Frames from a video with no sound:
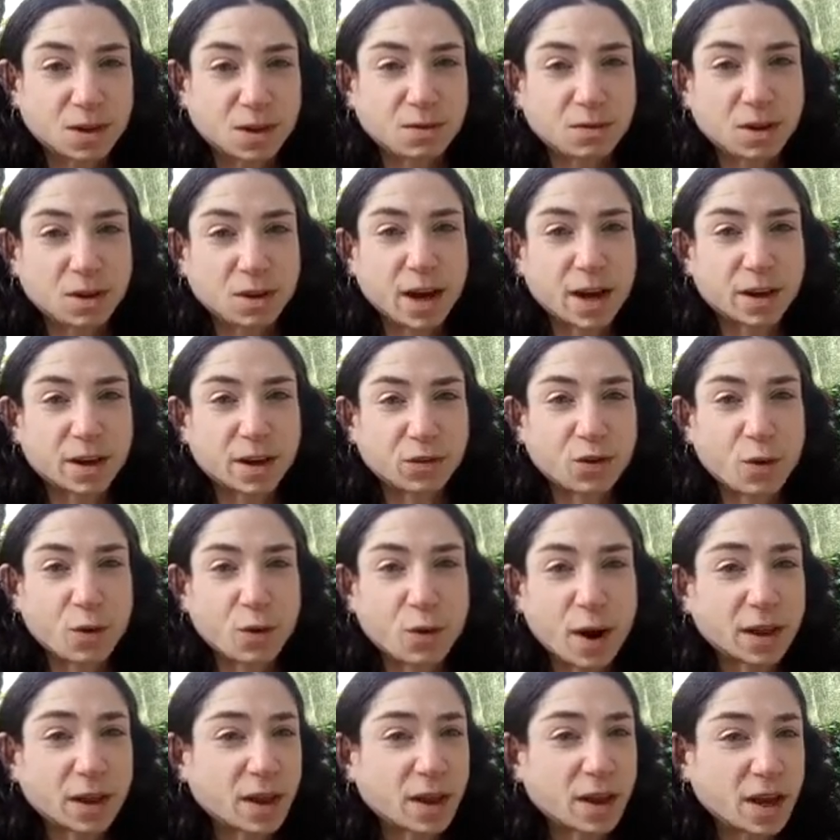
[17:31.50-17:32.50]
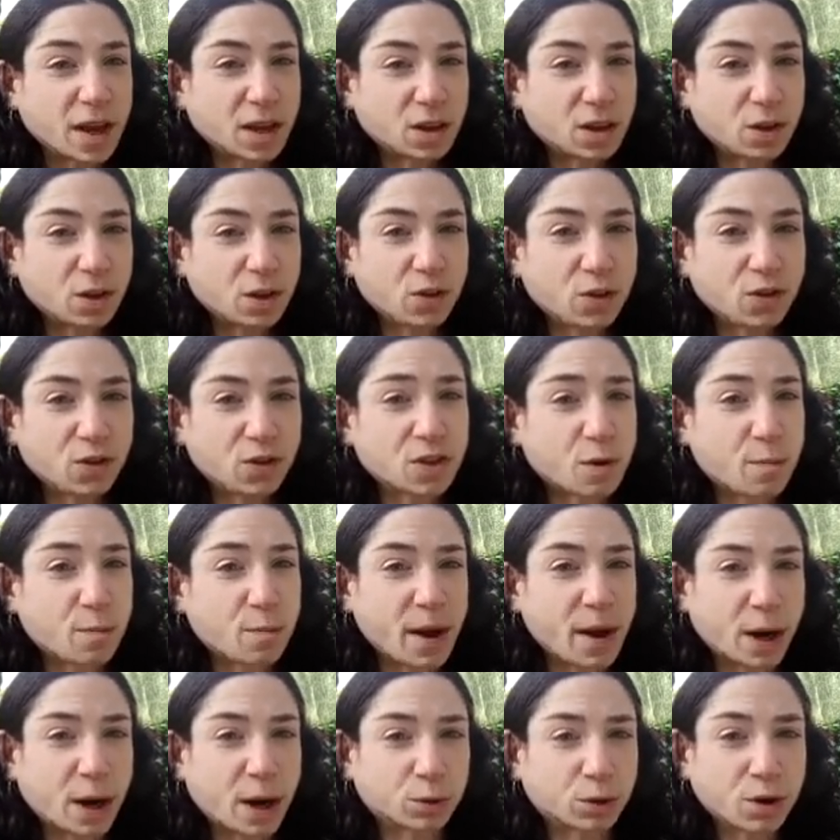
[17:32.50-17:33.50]
Yeah, so I like using the
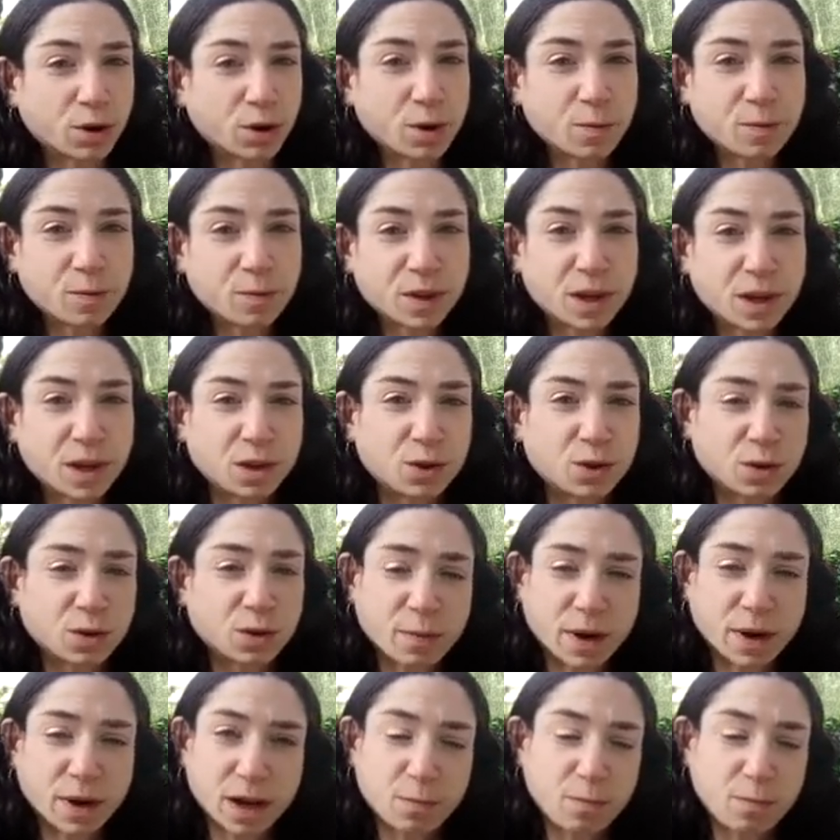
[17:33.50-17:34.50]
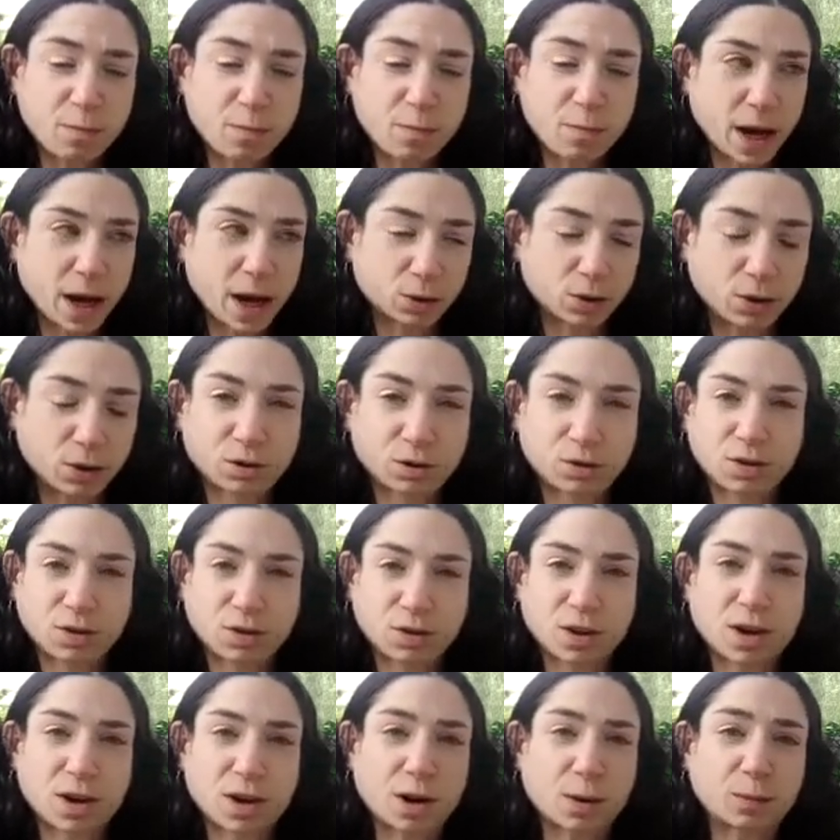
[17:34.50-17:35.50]
powder. You can buy it powdered,
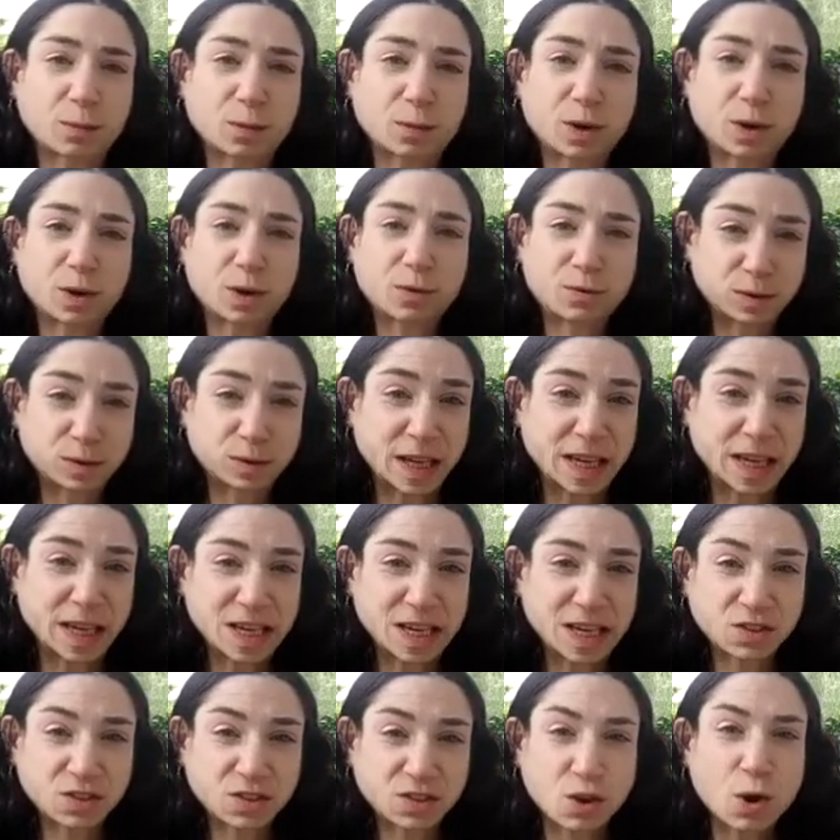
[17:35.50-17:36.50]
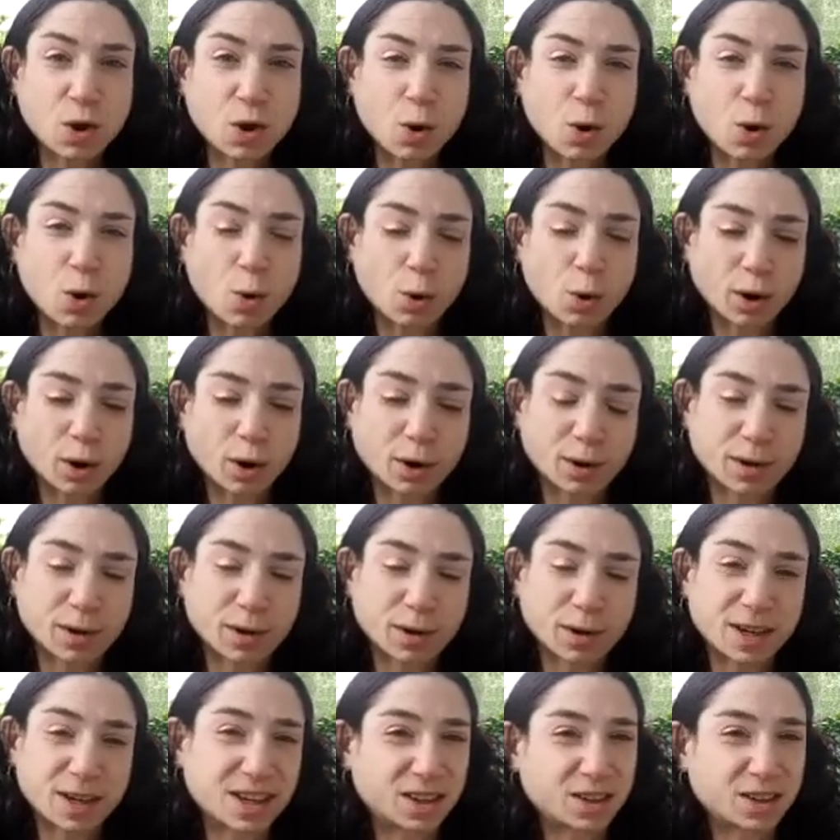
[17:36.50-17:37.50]
flaked, or
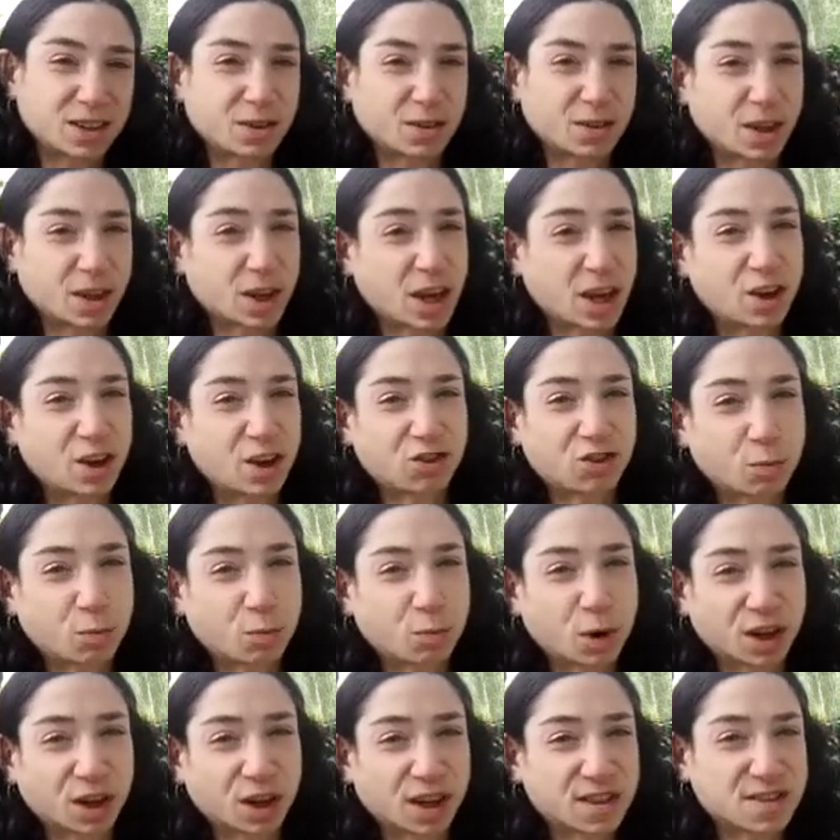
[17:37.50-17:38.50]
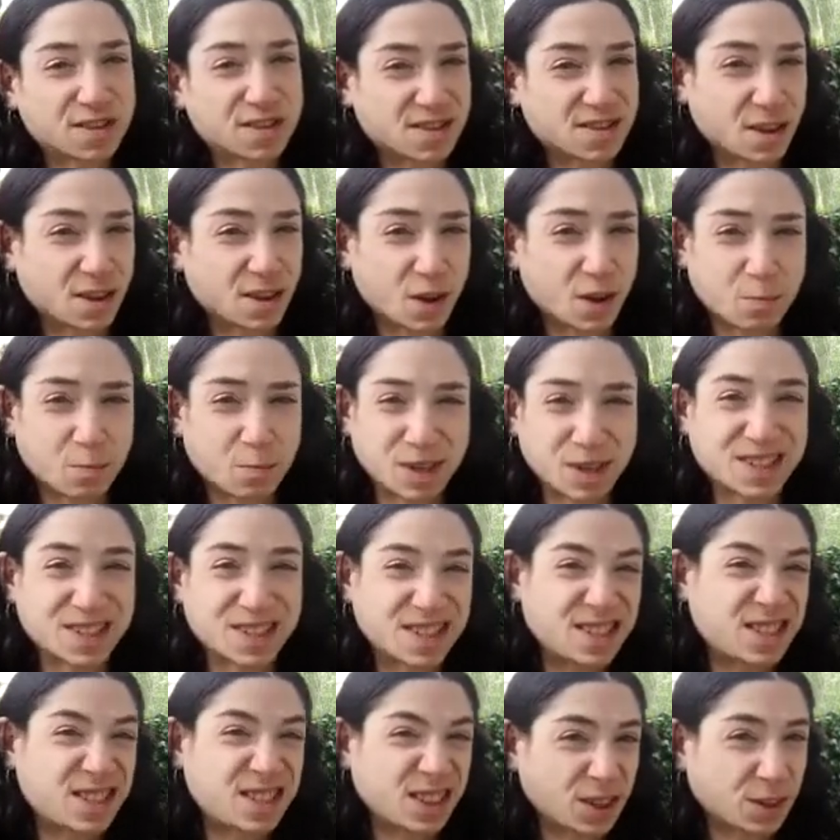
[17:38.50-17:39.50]
in like Asian markets, a big
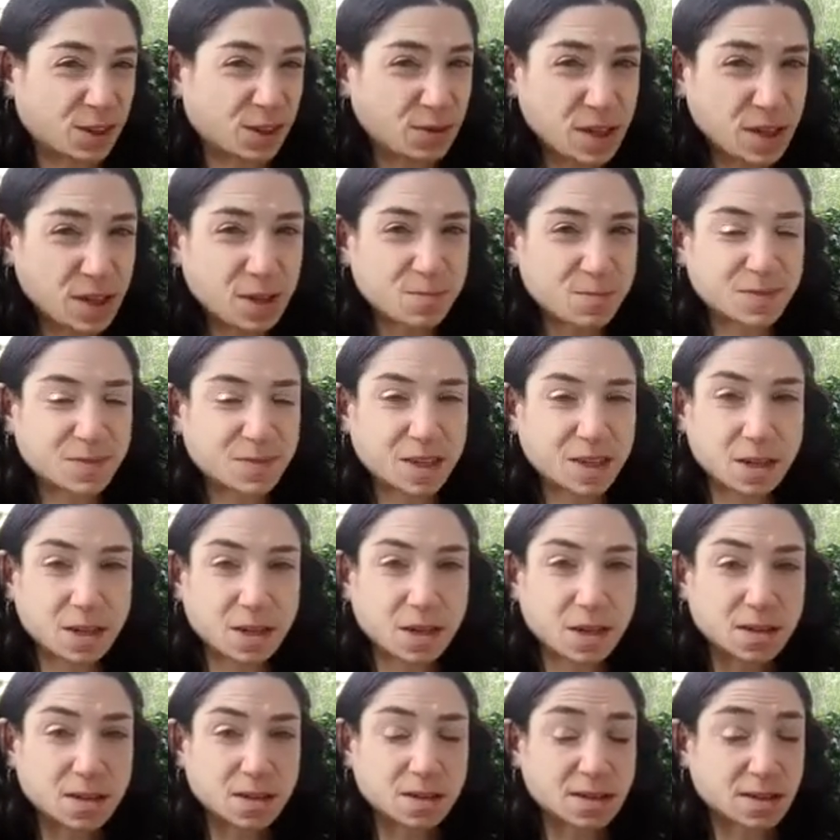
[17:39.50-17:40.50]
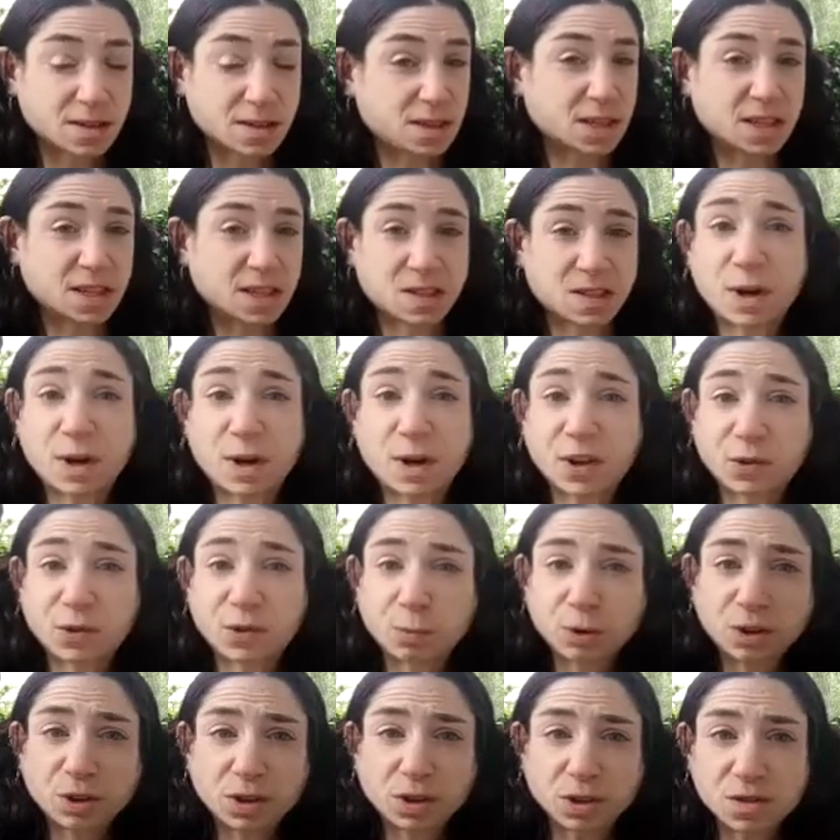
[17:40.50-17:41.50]
stick of it. The stick is
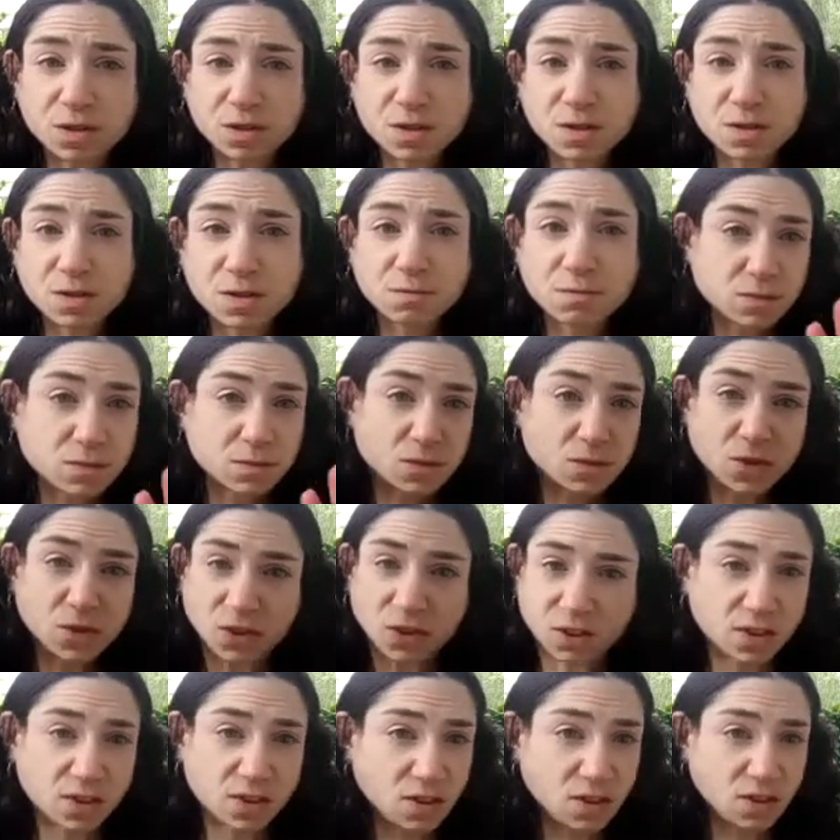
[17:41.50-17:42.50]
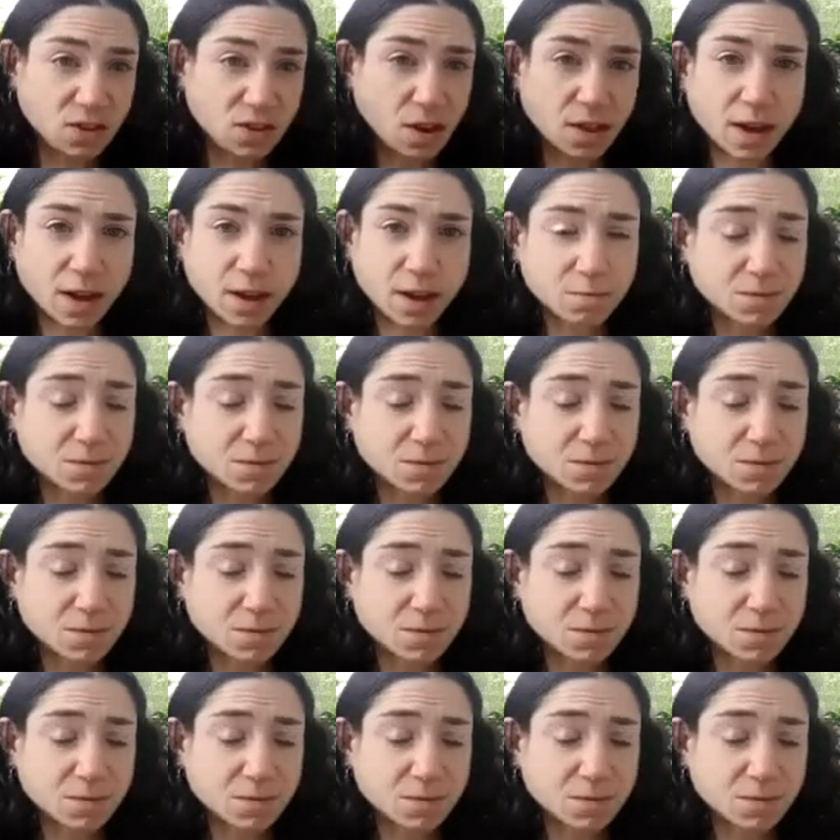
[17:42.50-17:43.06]
impossible to use. Just gonna say that.